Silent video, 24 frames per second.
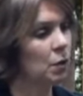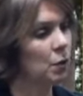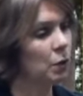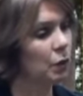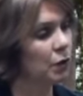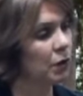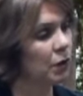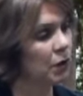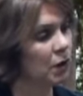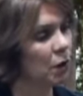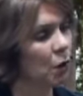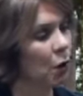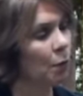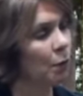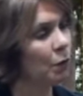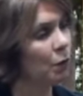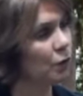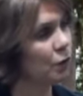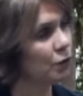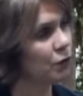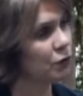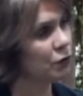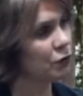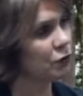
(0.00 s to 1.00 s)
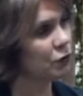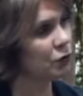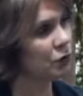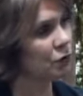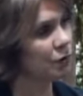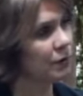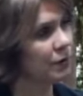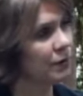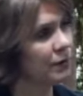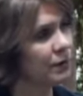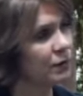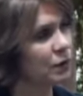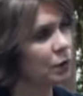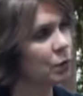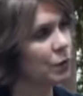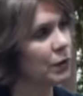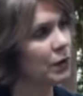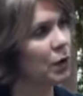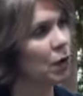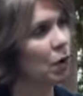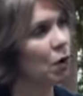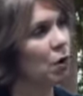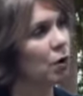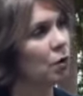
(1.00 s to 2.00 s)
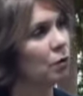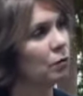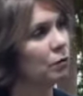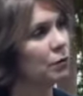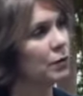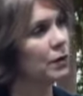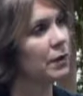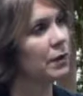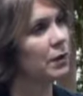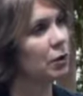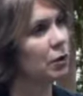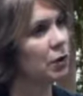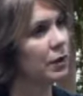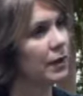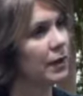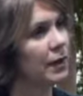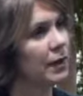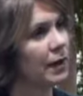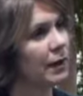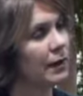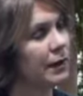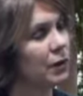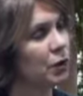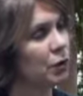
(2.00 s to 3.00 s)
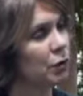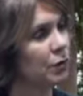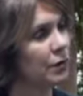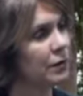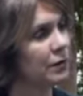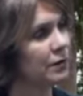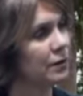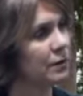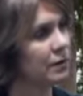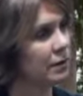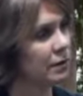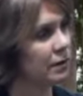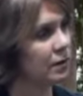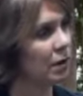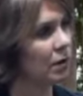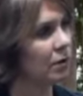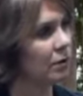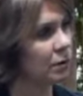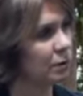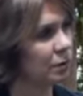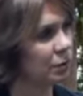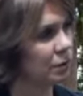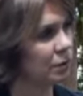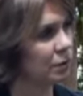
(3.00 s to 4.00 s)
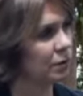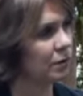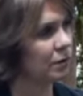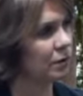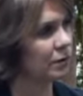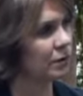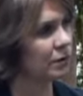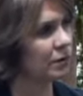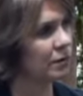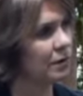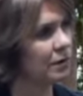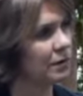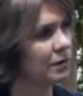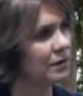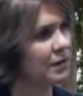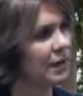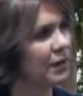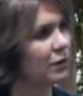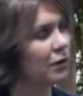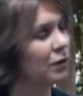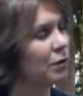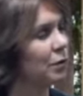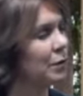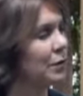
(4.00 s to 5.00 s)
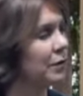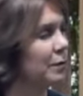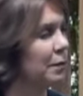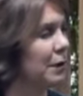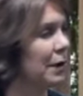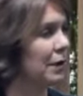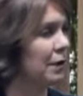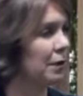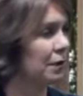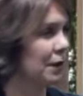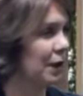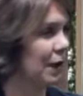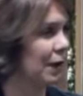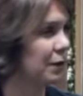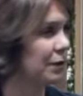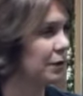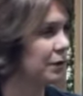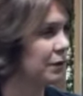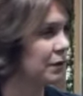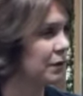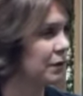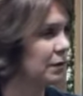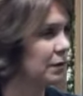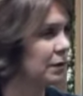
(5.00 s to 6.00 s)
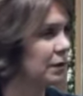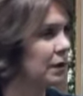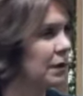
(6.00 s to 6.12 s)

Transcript: The homeowners insurance, we are really looking at increasing deductibles. The standard was about $1,000.